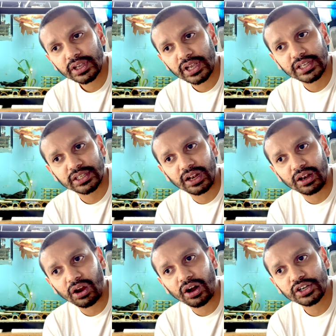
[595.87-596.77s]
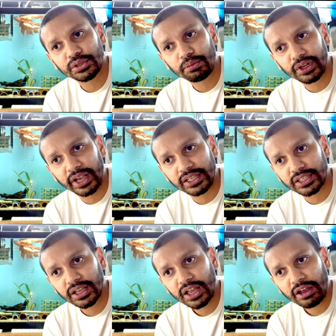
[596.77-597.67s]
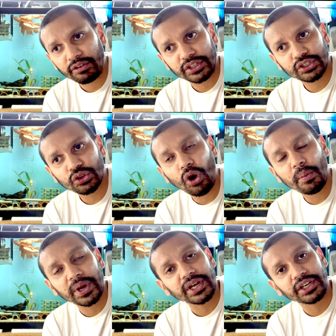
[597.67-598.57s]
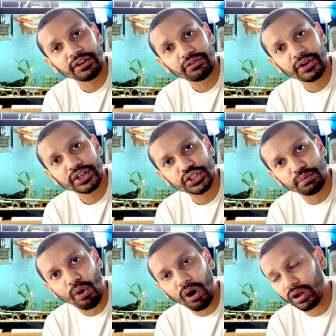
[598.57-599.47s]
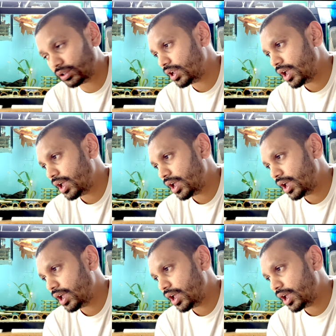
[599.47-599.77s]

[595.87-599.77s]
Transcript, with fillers: is a large place with so many different small